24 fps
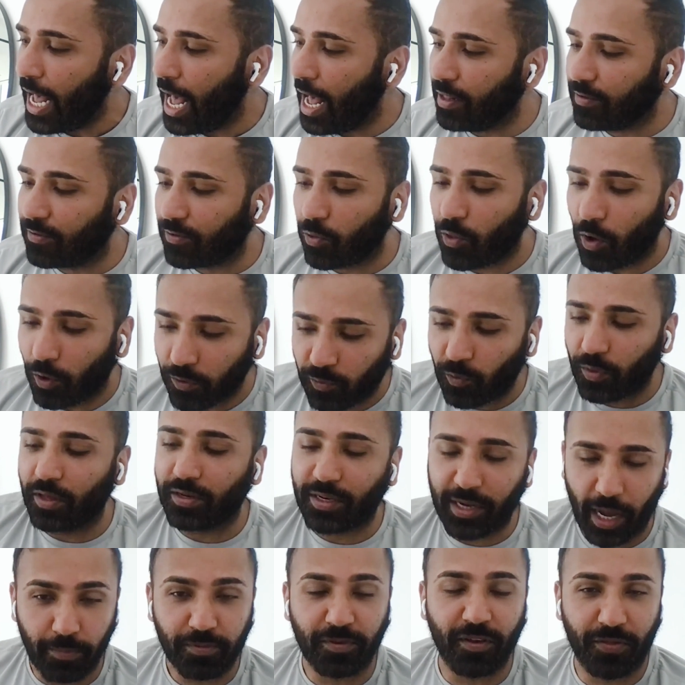And so those were
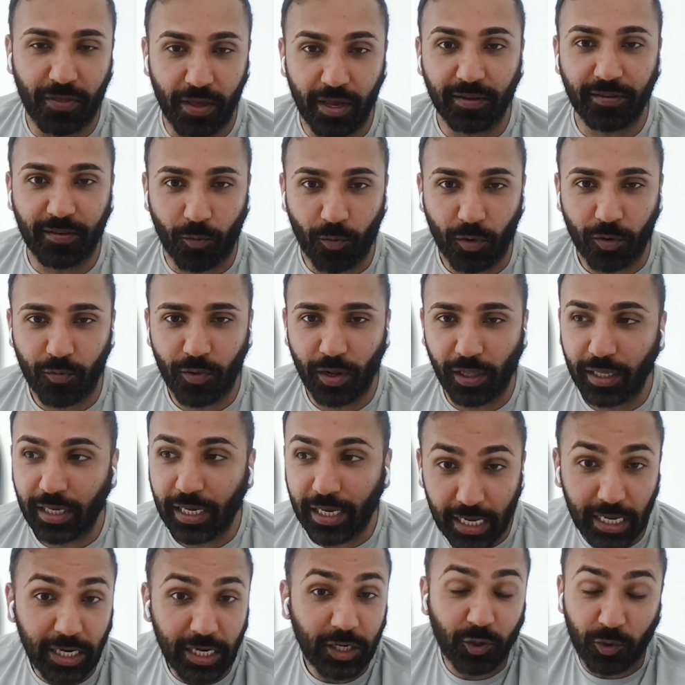the types of things that were
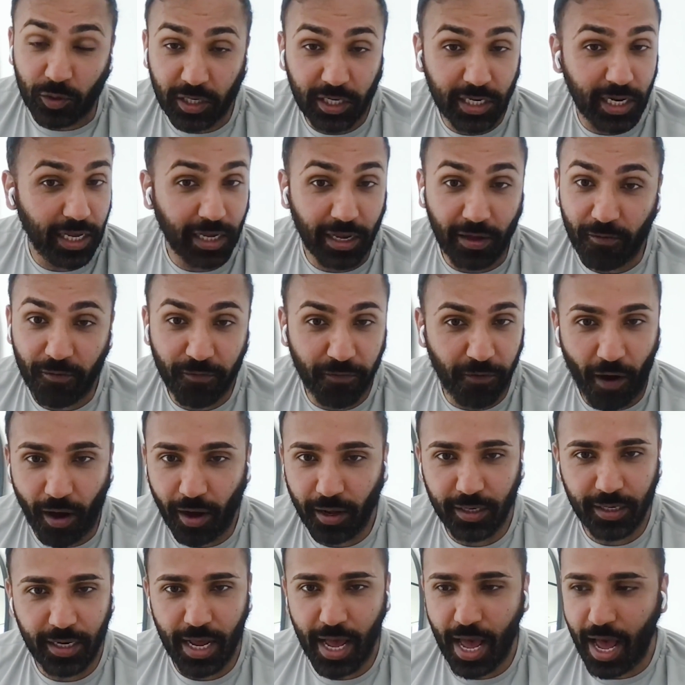really interesting and
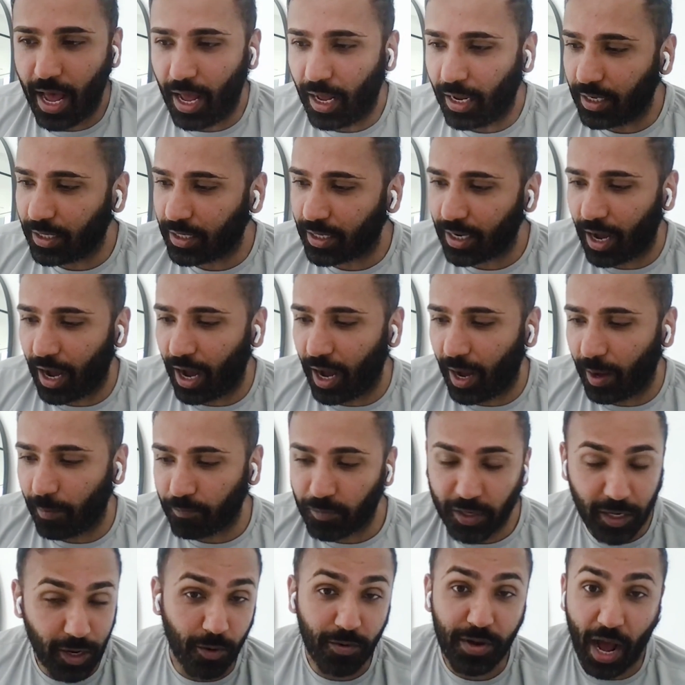fun and,
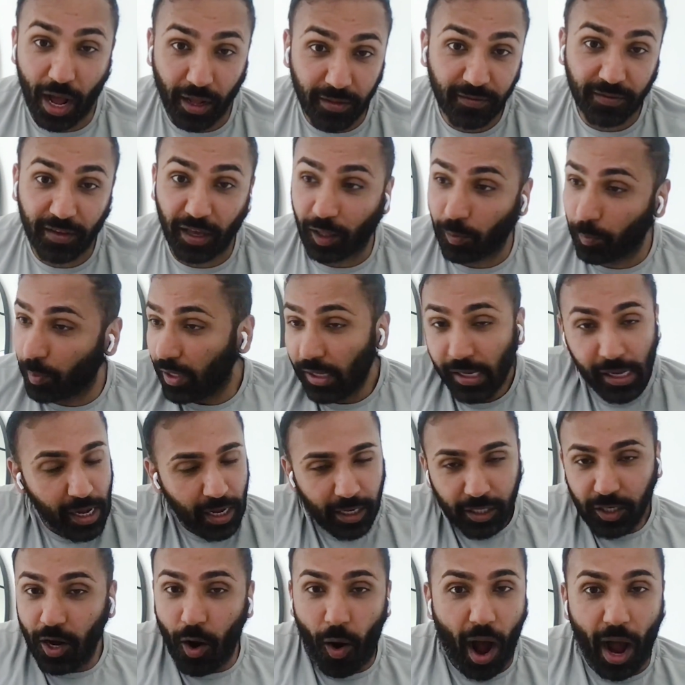um, you know, non-scalable.
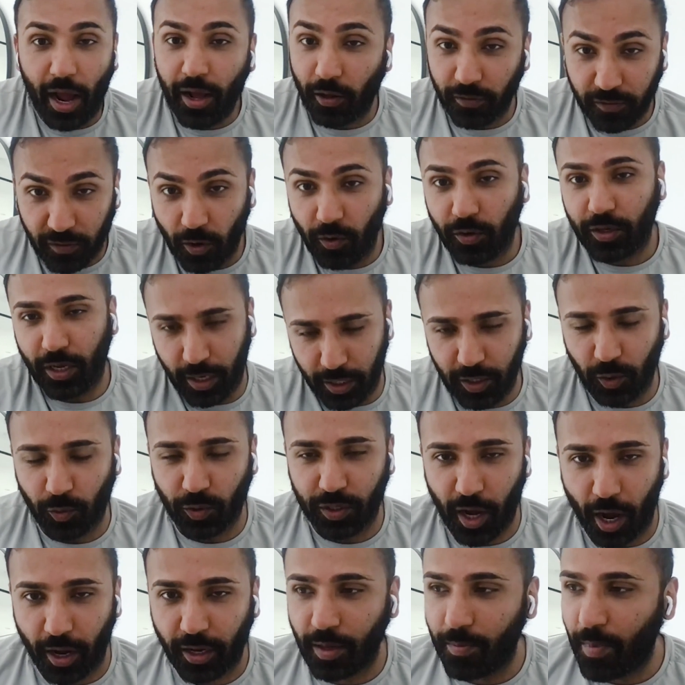You know, I also, you, you
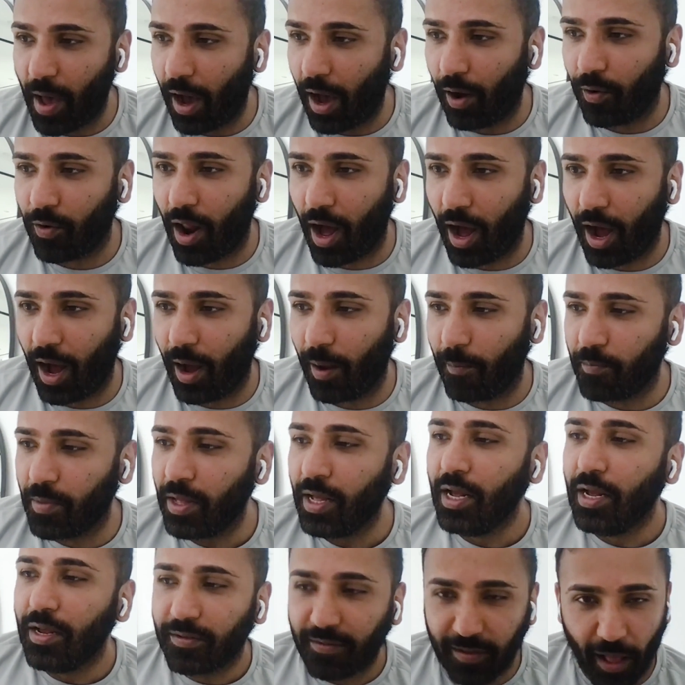were talking about, um,
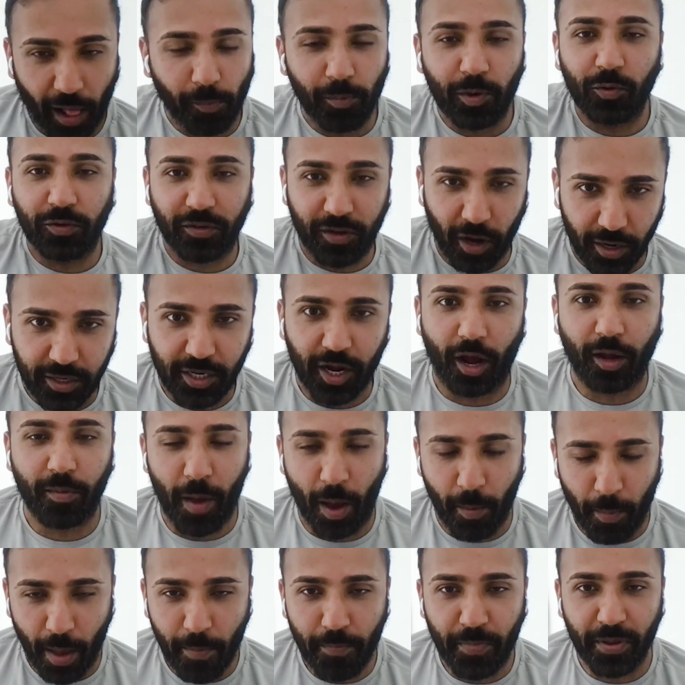Solomon was t- talking
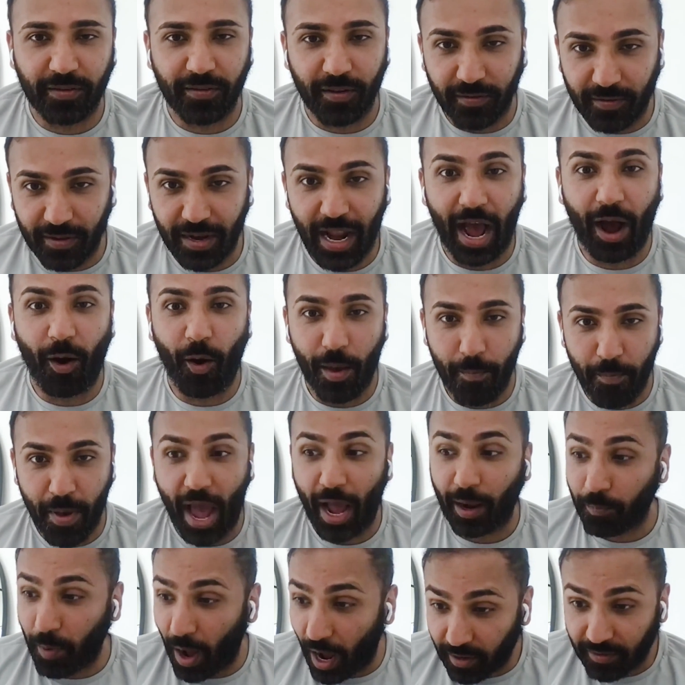about my business and how I
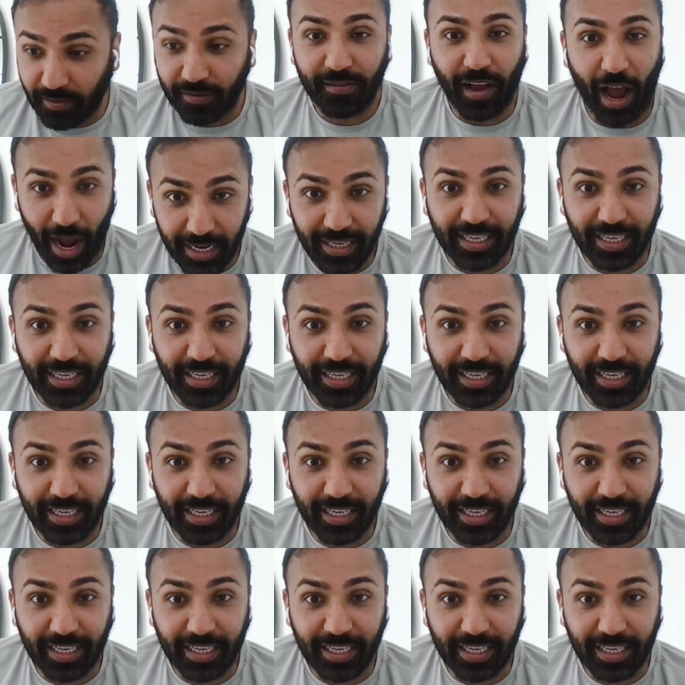pack boxes.